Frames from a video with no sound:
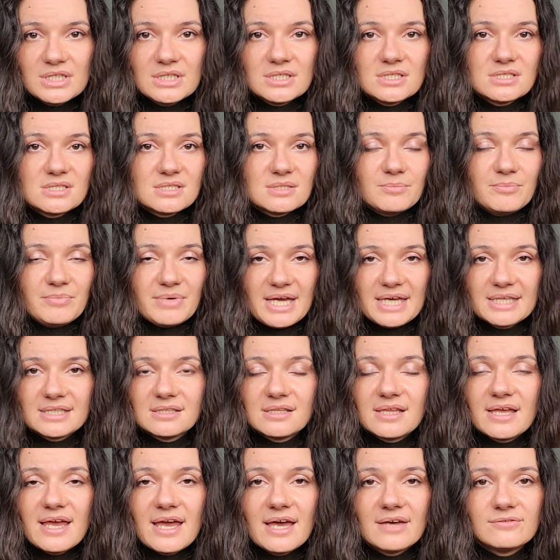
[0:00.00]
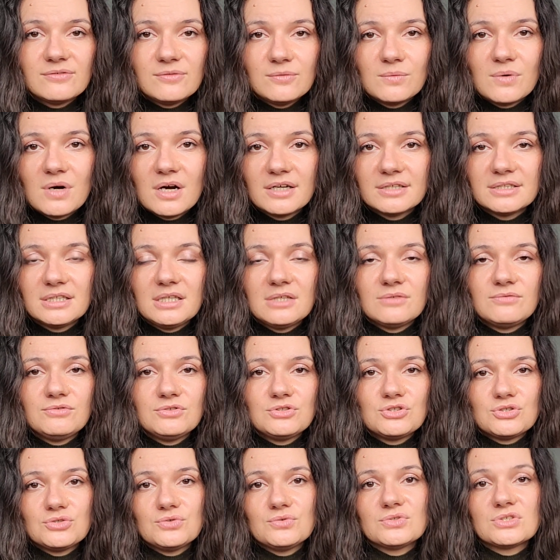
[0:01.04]
It is a battle half won if you
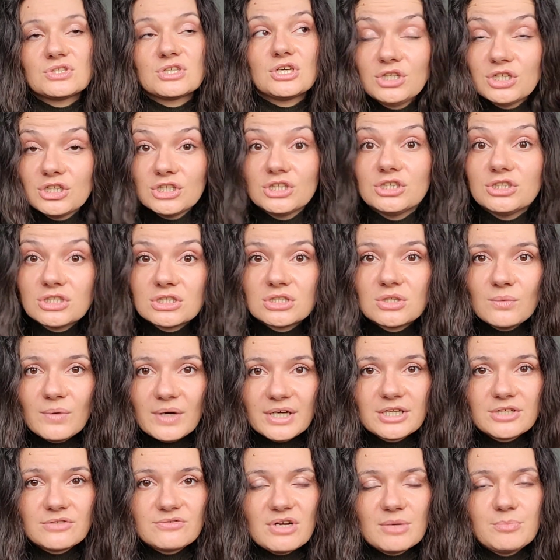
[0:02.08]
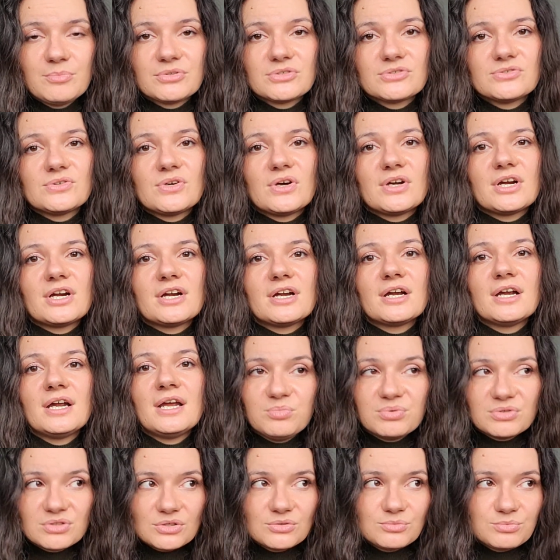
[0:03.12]
choose good choir repertoire,
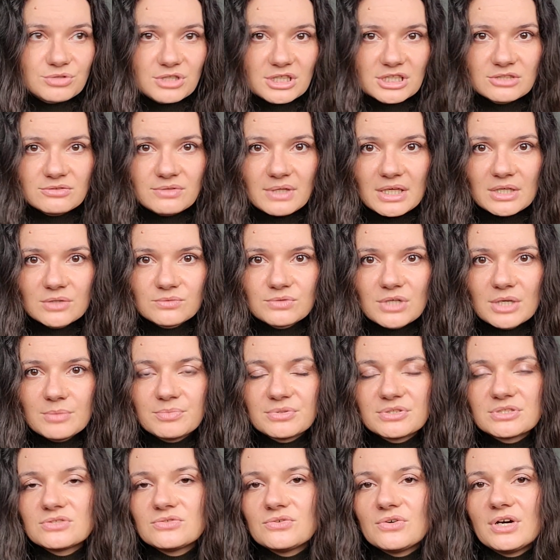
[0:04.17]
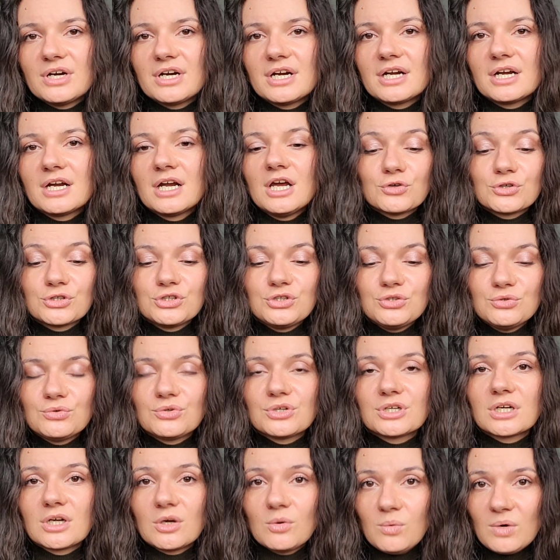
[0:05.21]
appropriate choir repertoire for
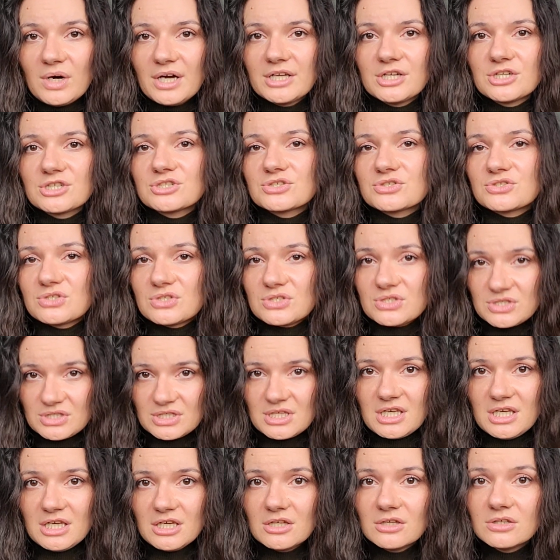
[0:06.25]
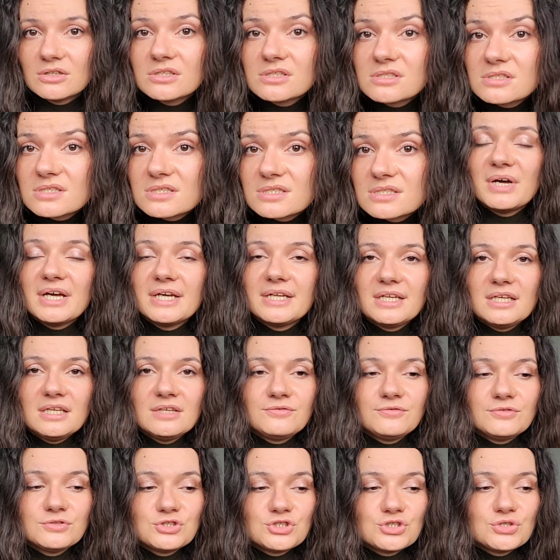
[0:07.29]
your choir's skills. But
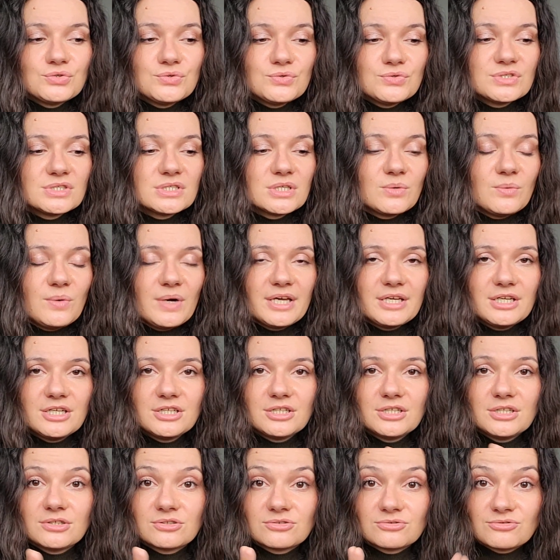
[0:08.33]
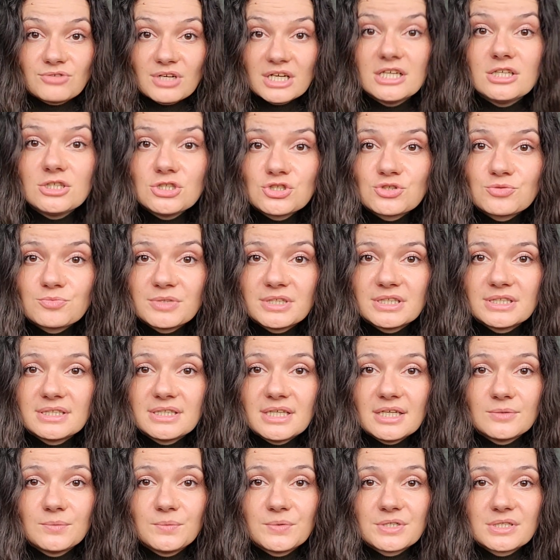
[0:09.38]
if you choose a choir arrangement
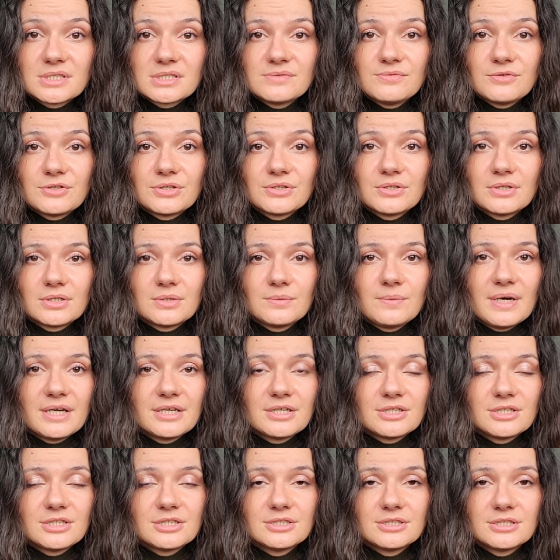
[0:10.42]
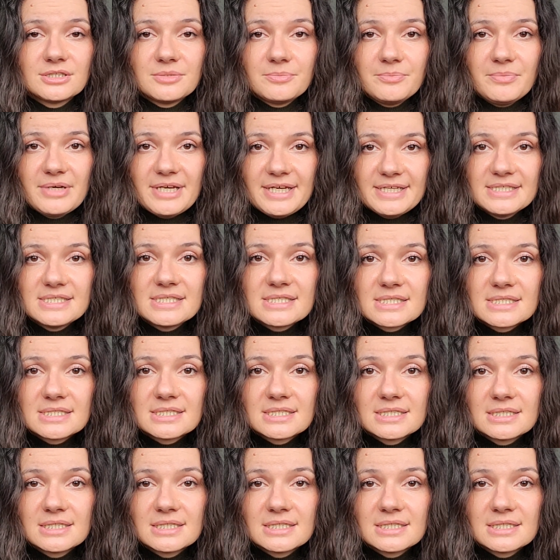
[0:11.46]
that works for your choir the best,